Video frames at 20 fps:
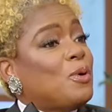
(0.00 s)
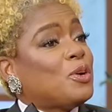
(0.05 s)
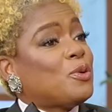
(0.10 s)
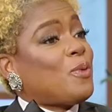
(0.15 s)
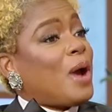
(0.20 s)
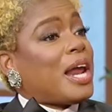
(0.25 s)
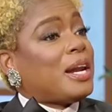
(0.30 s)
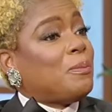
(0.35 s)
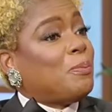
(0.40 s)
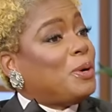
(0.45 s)
want to
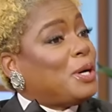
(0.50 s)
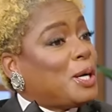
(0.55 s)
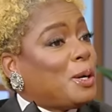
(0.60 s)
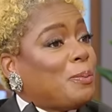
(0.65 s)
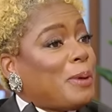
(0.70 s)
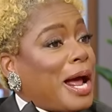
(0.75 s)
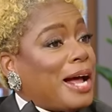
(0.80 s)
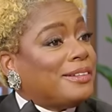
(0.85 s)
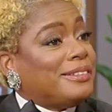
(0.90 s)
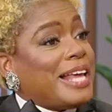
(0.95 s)
write a book
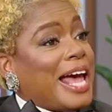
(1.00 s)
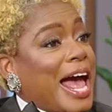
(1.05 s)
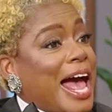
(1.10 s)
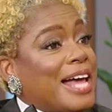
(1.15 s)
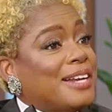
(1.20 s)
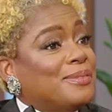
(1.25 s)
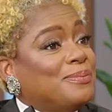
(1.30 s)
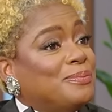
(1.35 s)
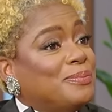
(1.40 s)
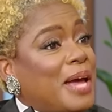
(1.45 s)
about that,
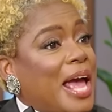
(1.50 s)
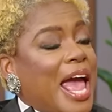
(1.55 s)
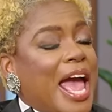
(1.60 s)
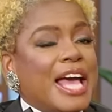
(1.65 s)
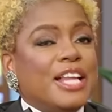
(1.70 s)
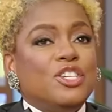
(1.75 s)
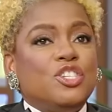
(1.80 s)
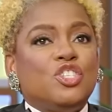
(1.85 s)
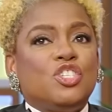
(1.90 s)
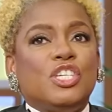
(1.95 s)
mm -hmm.
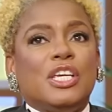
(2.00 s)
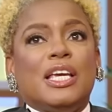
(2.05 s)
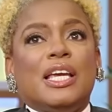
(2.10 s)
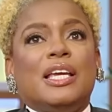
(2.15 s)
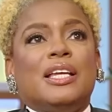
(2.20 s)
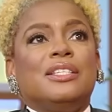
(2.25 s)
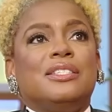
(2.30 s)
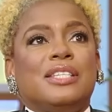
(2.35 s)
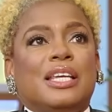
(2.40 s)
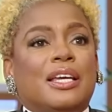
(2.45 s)
and
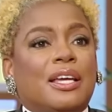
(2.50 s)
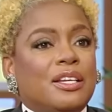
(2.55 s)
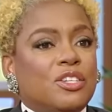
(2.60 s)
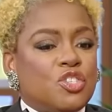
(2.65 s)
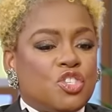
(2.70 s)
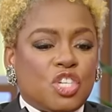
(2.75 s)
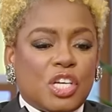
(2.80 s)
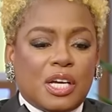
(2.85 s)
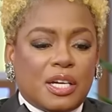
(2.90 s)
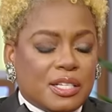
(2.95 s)
she did.
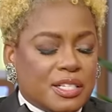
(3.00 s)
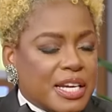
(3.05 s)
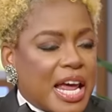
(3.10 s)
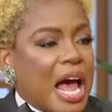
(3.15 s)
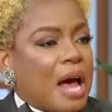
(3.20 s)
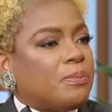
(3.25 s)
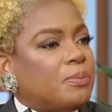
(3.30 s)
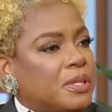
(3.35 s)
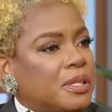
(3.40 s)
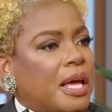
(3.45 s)
She
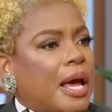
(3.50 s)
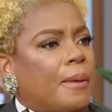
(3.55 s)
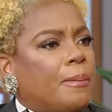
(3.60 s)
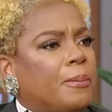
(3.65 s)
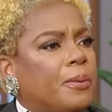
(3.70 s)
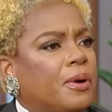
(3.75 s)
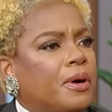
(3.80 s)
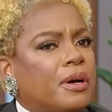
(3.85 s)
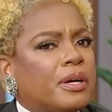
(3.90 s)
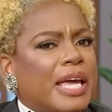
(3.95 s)
adapted that
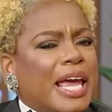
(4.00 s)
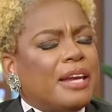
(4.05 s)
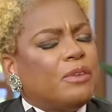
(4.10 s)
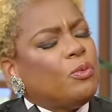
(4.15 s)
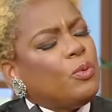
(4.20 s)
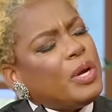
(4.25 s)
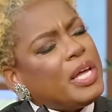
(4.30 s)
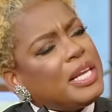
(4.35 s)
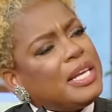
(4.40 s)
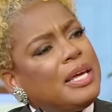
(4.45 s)
book
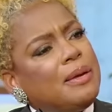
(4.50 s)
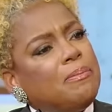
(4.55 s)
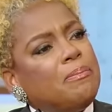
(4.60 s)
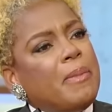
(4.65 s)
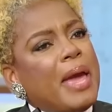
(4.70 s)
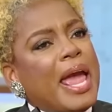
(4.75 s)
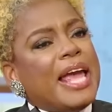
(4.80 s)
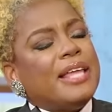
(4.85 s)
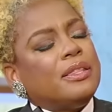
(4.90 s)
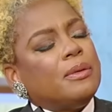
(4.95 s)
and really
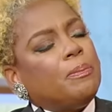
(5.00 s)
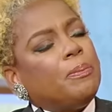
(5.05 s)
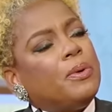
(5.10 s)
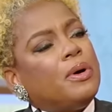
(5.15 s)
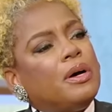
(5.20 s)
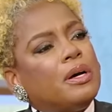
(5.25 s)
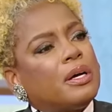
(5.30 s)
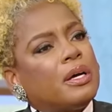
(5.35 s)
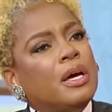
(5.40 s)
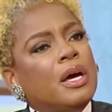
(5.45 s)
made the
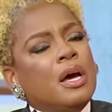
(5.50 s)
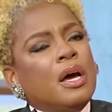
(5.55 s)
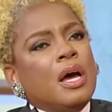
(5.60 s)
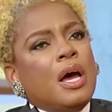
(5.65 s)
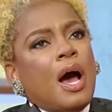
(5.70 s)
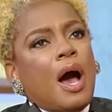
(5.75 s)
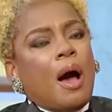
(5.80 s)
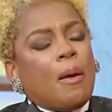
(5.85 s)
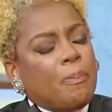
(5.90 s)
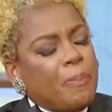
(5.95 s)
book
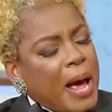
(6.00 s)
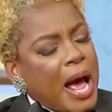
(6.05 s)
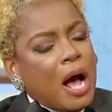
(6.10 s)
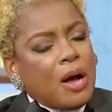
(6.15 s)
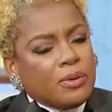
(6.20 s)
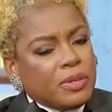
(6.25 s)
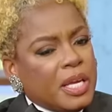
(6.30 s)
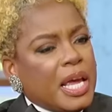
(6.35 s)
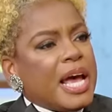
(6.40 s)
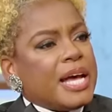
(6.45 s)

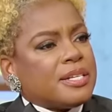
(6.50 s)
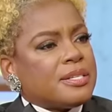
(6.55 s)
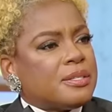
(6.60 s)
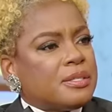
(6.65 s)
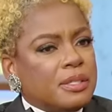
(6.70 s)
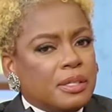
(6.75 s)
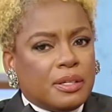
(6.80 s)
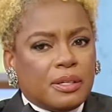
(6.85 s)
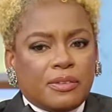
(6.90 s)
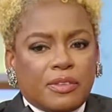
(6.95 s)
about yes
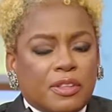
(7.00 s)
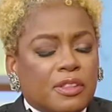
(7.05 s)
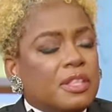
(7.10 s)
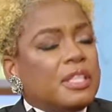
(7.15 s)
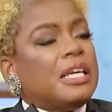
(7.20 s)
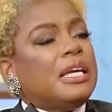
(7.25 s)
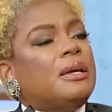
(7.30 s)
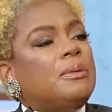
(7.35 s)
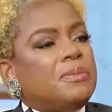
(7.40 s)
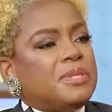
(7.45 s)
the the
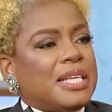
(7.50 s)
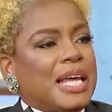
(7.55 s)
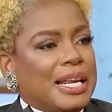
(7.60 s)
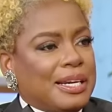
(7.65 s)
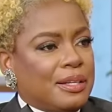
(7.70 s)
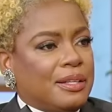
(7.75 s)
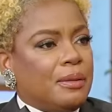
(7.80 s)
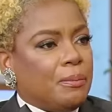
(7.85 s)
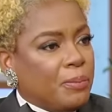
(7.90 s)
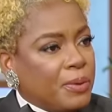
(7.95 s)
themes
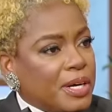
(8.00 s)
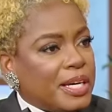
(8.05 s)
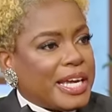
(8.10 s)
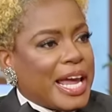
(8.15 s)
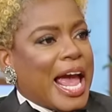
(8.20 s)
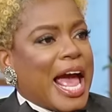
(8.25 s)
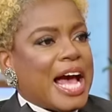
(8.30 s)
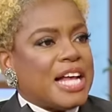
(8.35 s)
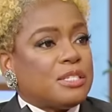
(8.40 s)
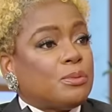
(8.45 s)
in the book
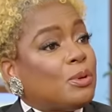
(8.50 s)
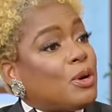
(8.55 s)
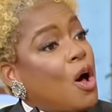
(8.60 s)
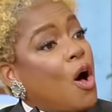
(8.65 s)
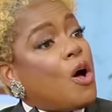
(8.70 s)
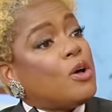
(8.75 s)
Caste, but yeah.